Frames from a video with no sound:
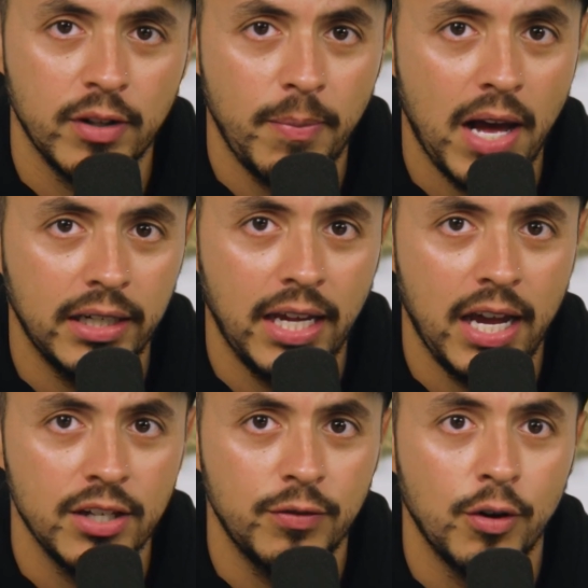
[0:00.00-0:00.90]
from the
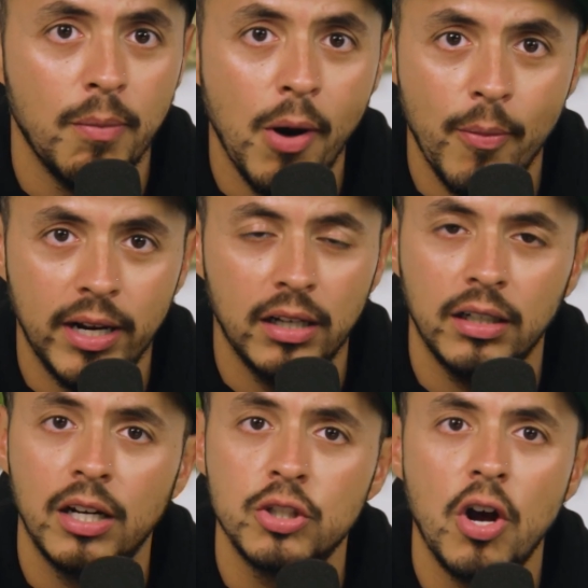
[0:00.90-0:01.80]
podcast for a moment.
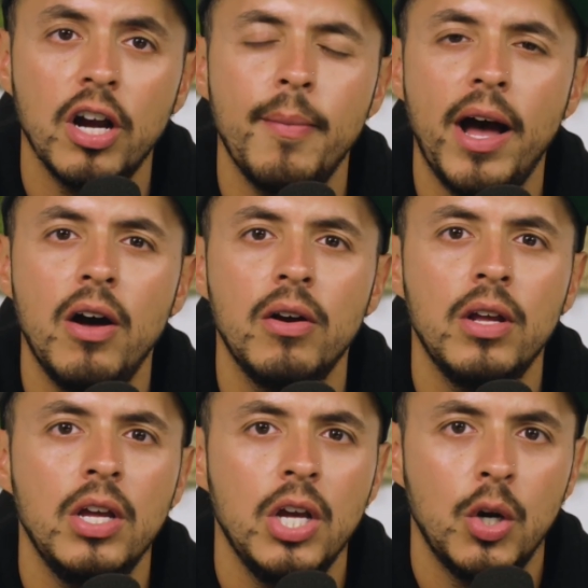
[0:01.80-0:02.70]
I'm going to talk
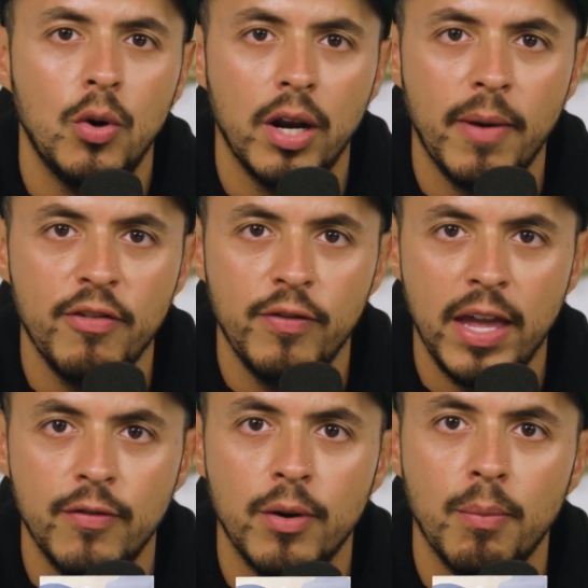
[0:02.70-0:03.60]
about one of my
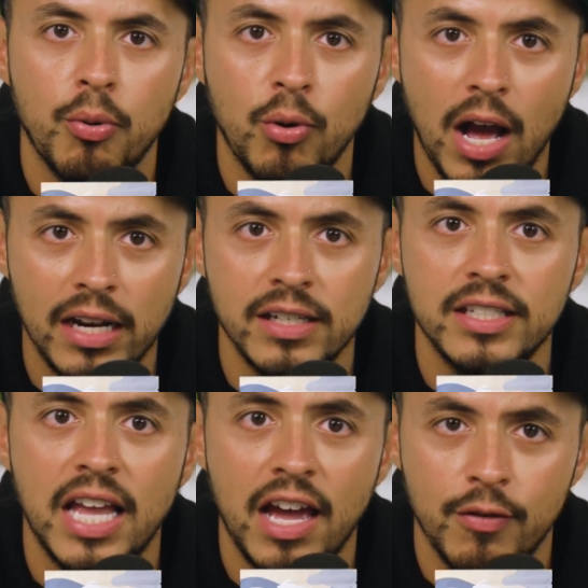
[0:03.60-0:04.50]
favorite
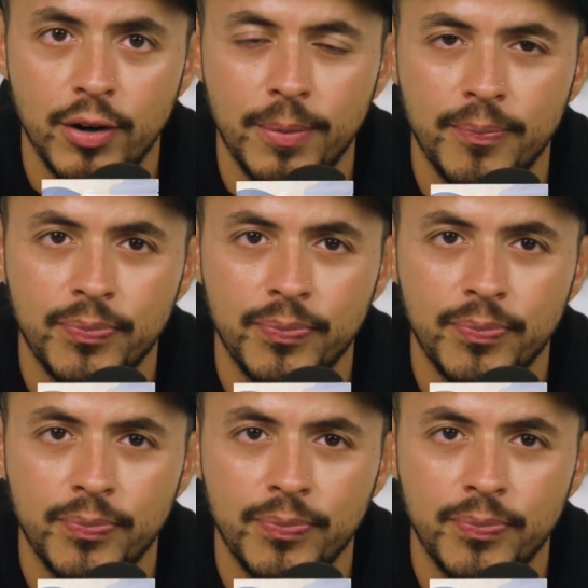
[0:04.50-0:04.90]
products ever.